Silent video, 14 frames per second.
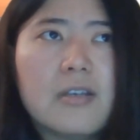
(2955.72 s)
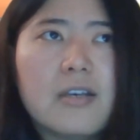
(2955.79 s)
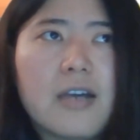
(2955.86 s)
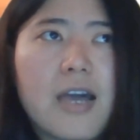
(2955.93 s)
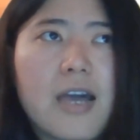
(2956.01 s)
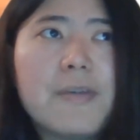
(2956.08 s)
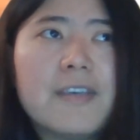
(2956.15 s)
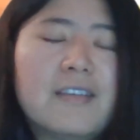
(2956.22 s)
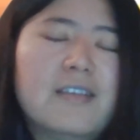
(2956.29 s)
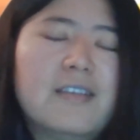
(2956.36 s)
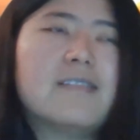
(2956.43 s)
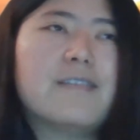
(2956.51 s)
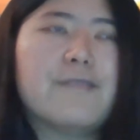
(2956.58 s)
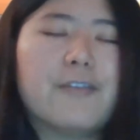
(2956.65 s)
I've been in
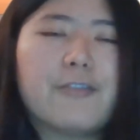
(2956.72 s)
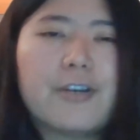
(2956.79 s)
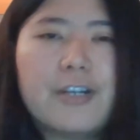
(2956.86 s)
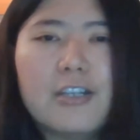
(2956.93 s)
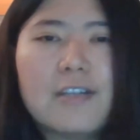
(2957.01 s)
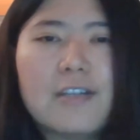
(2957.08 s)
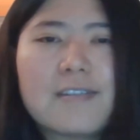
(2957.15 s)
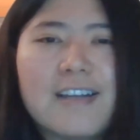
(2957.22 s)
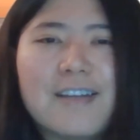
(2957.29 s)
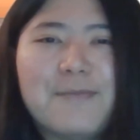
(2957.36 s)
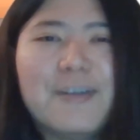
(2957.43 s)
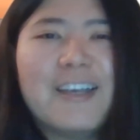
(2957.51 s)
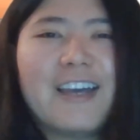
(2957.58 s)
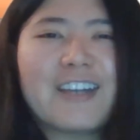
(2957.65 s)
ESA for a very long
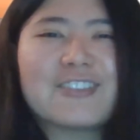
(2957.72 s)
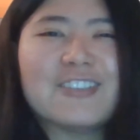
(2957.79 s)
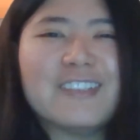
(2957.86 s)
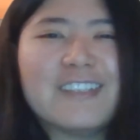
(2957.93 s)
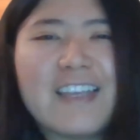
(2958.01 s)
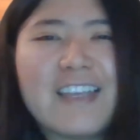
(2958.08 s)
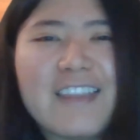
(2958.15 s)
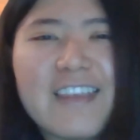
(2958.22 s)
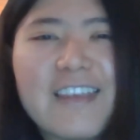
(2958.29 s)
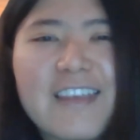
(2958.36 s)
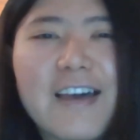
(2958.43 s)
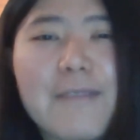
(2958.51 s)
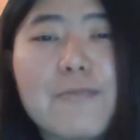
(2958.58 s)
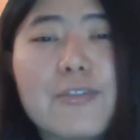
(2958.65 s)
time, actually. And
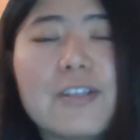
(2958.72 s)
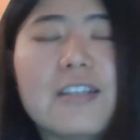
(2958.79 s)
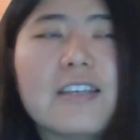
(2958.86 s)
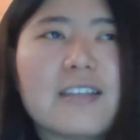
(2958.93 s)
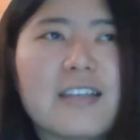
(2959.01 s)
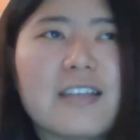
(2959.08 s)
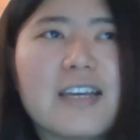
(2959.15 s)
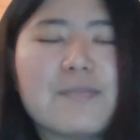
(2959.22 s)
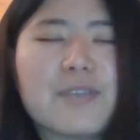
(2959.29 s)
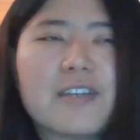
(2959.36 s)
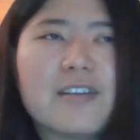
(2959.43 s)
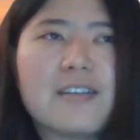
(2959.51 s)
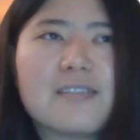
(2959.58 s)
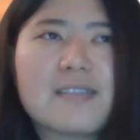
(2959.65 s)
I'm really glad
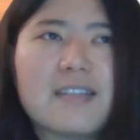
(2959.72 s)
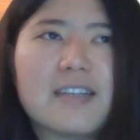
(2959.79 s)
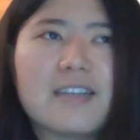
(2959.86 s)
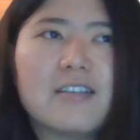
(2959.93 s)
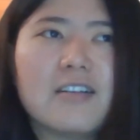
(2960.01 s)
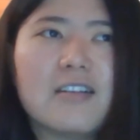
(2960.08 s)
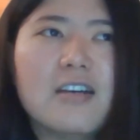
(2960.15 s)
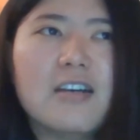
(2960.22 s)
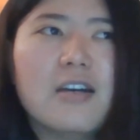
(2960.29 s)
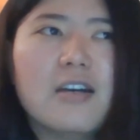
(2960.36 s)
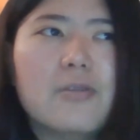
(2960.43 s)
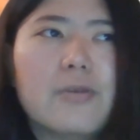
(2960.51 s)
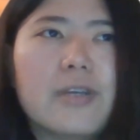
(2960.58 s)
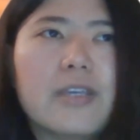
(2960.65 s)
because like
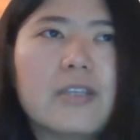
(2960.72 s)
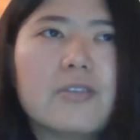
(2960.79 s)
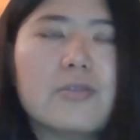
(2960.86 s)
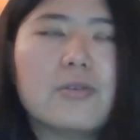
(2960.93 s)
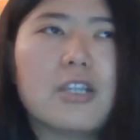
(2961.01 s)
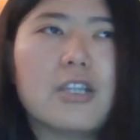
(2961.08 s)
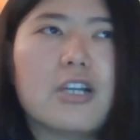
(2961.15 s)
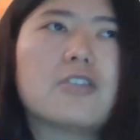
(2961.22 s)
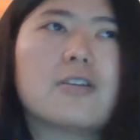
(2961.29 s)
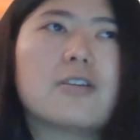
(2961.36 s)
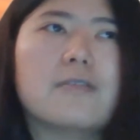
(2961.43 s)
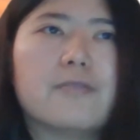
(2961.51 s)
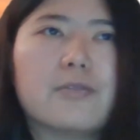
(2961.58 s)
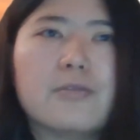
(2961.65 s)
we do a lot
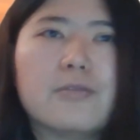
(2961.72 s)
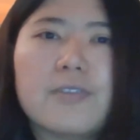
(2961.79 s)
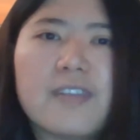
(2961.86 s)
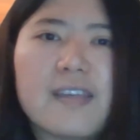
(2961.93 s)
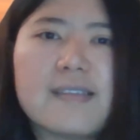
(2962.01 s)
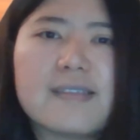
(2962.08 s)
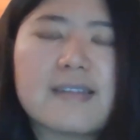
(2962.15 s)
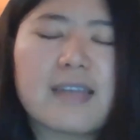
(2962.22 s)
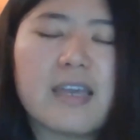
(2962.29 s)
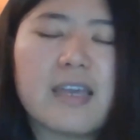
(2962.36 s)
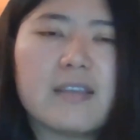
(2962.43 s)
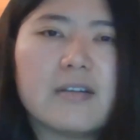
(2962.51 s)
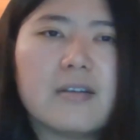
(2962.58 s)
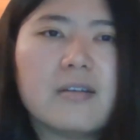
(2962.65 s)
of cool things
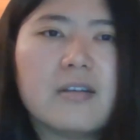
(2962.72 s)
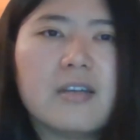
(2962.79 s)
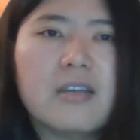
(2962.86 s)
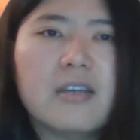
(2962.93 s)
together.